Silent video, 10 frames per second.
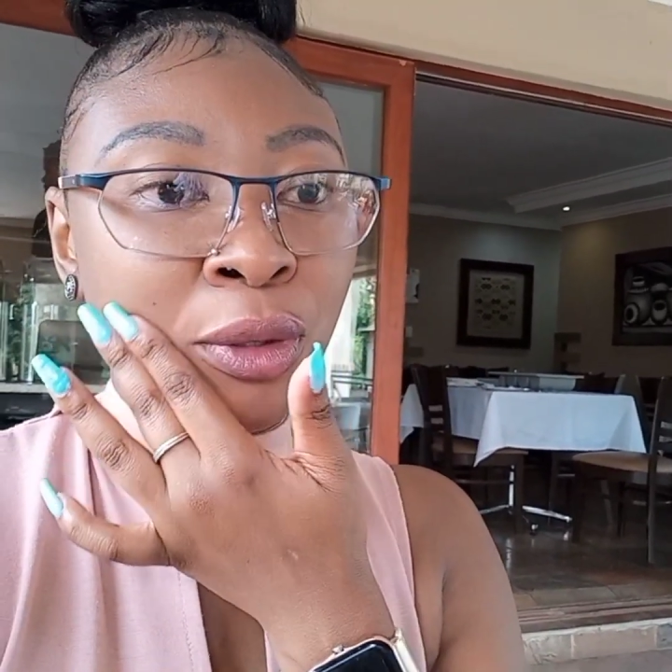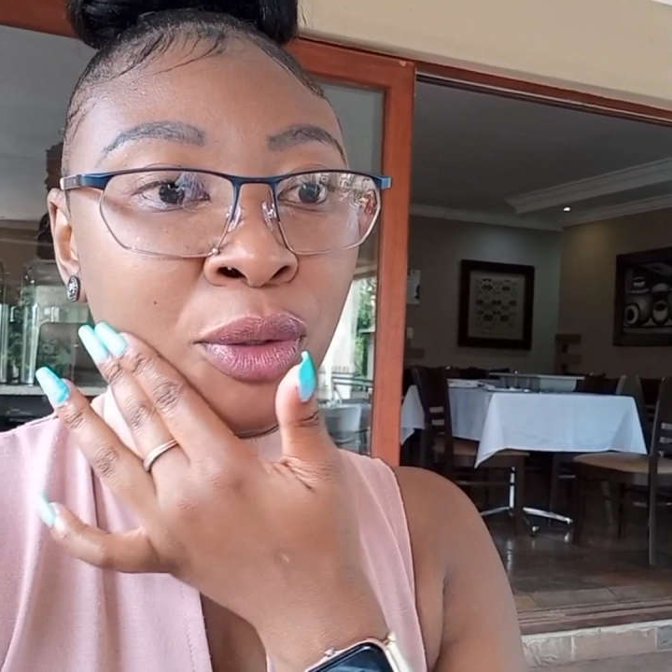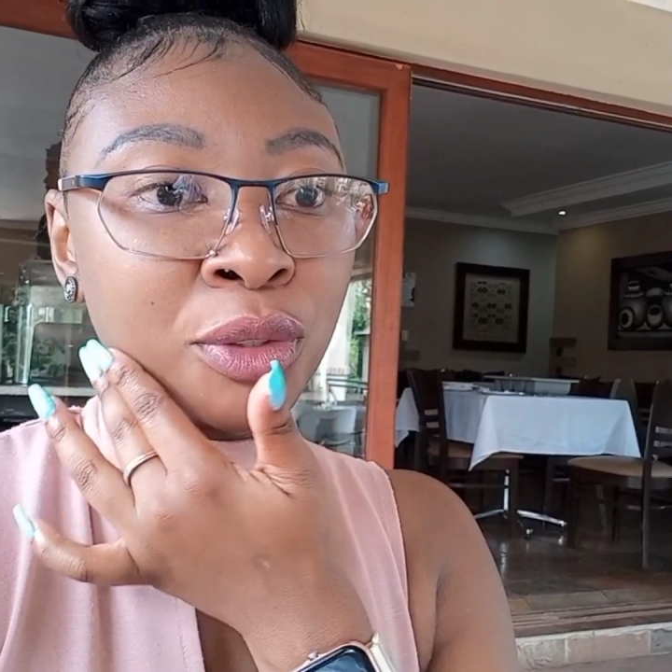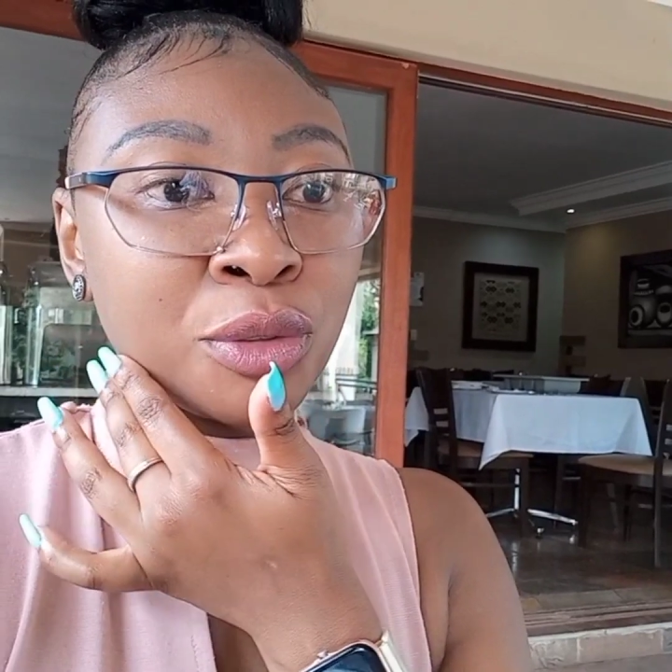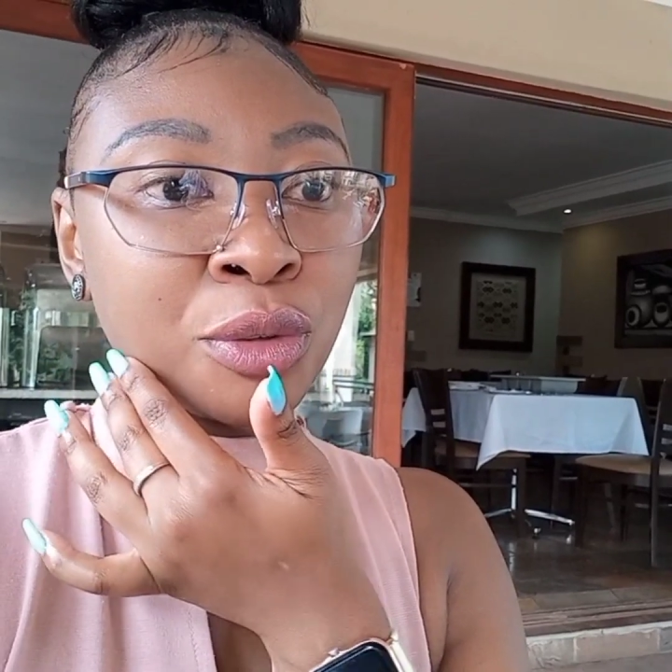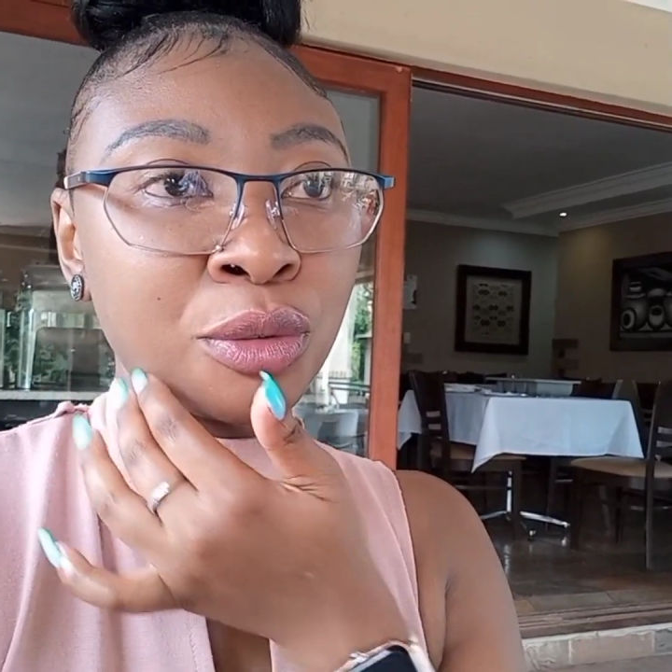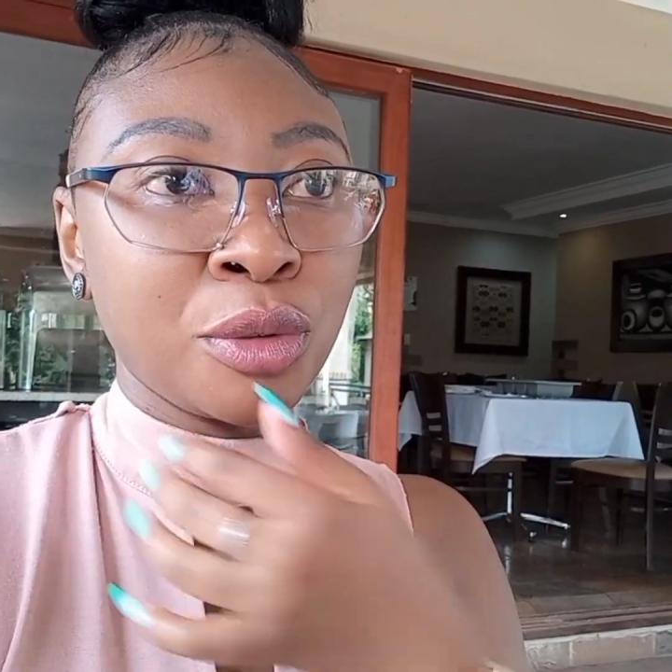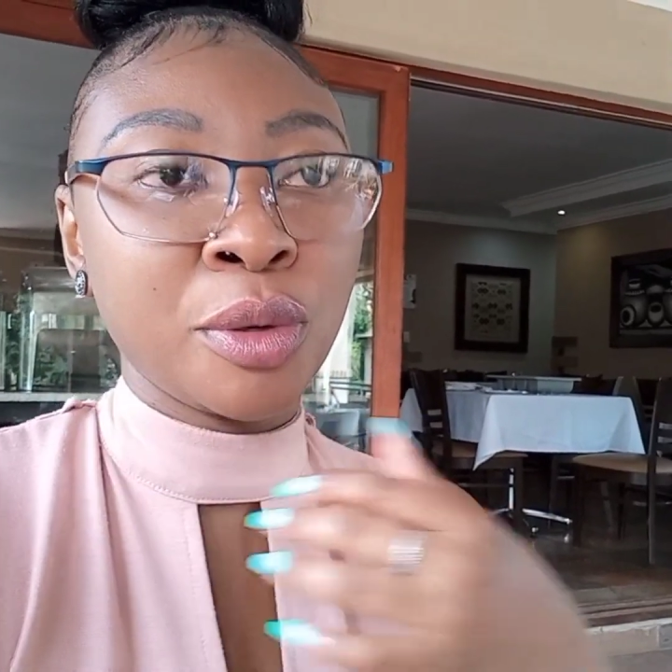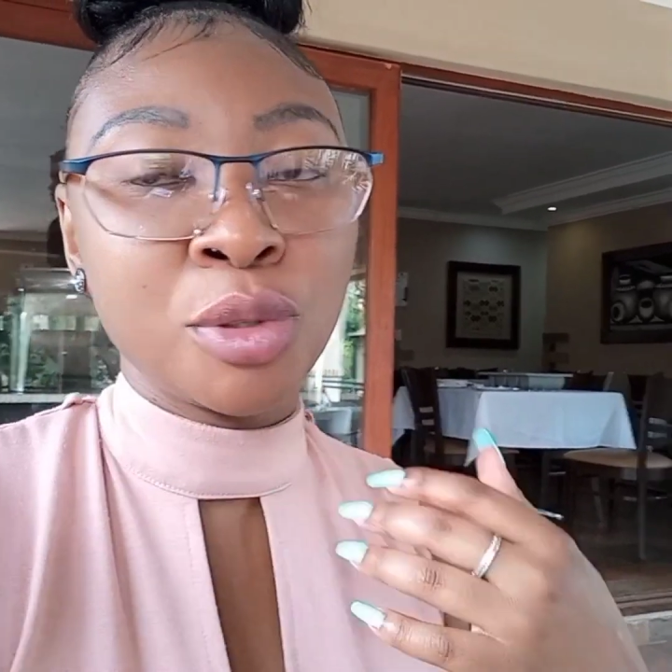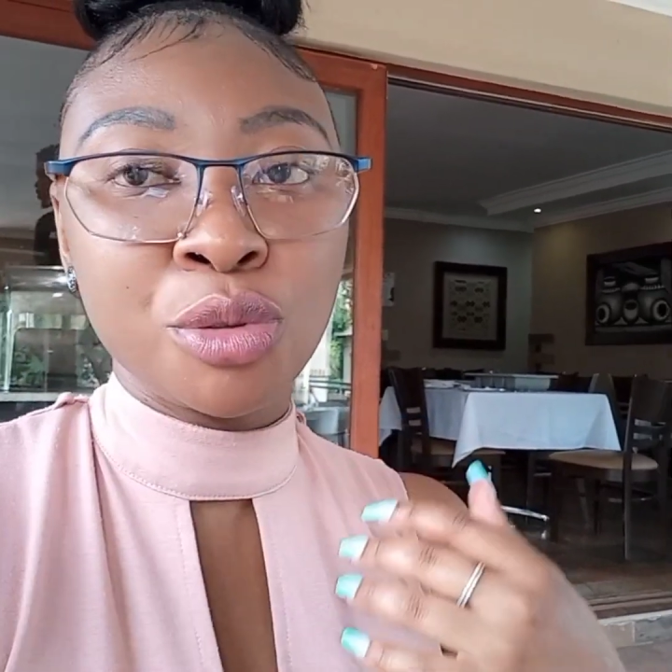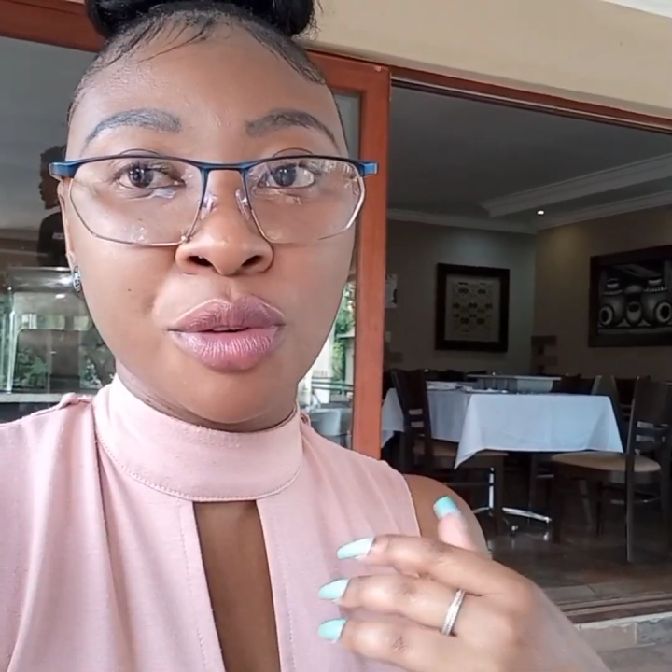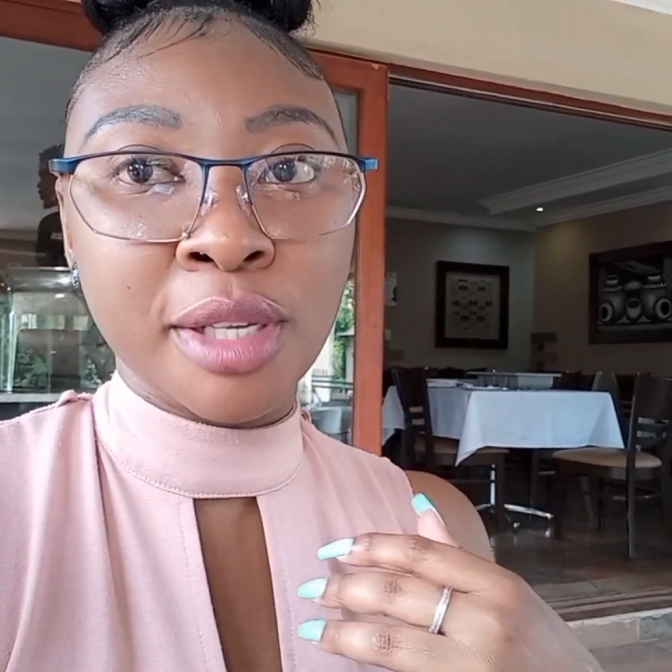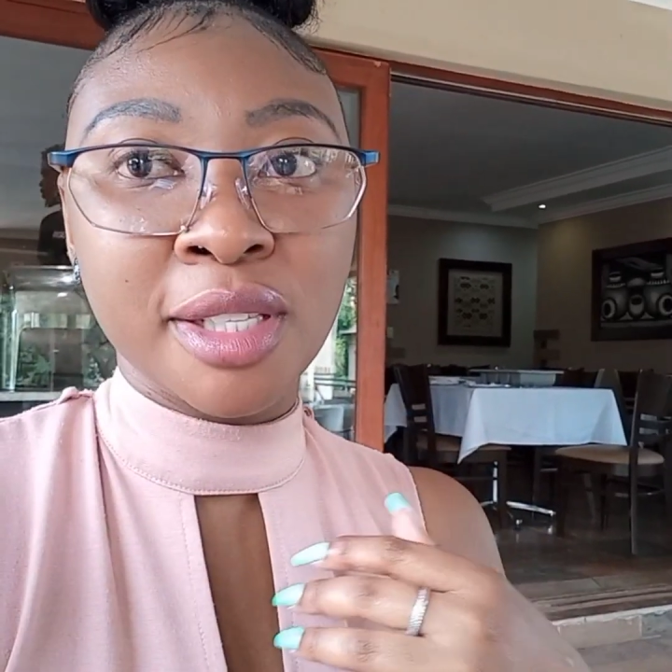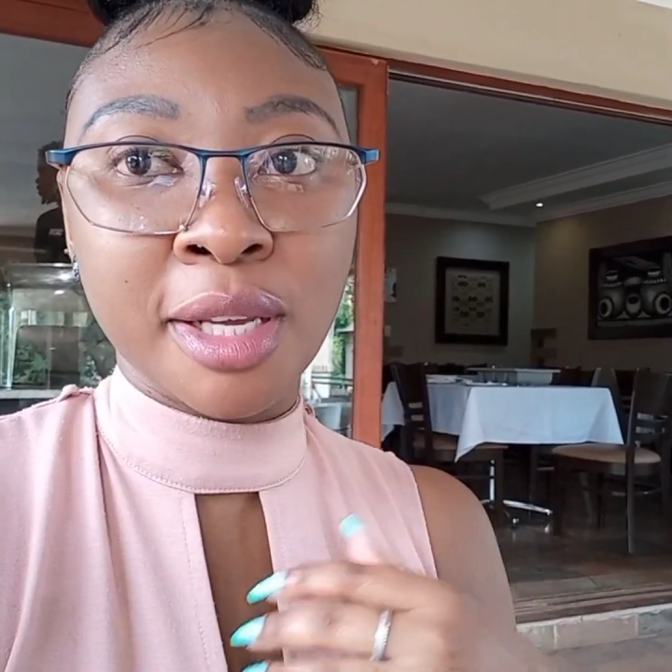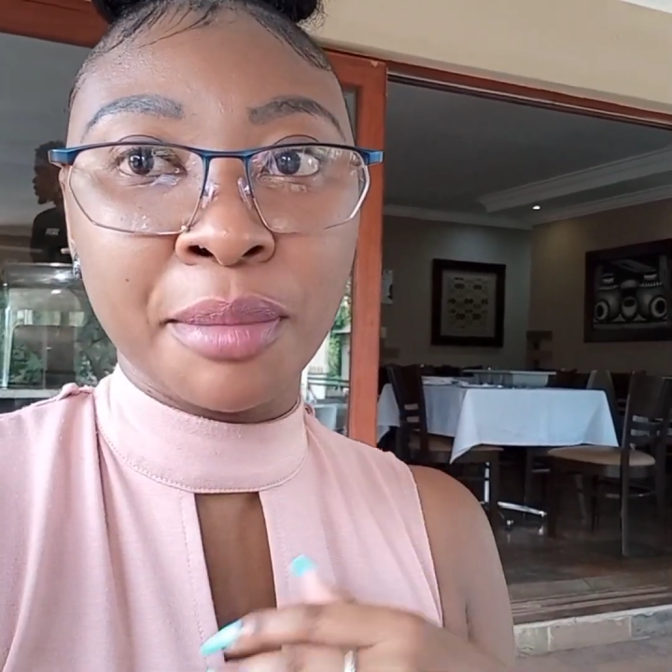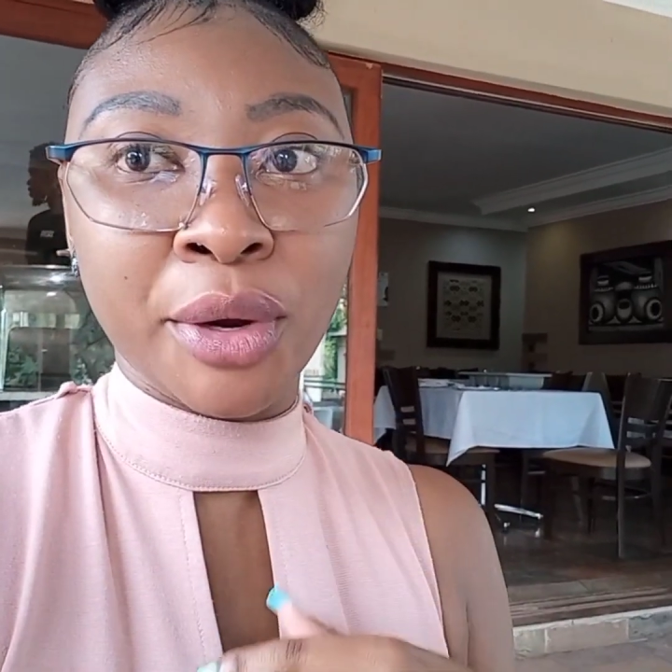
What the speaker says: We're going to run some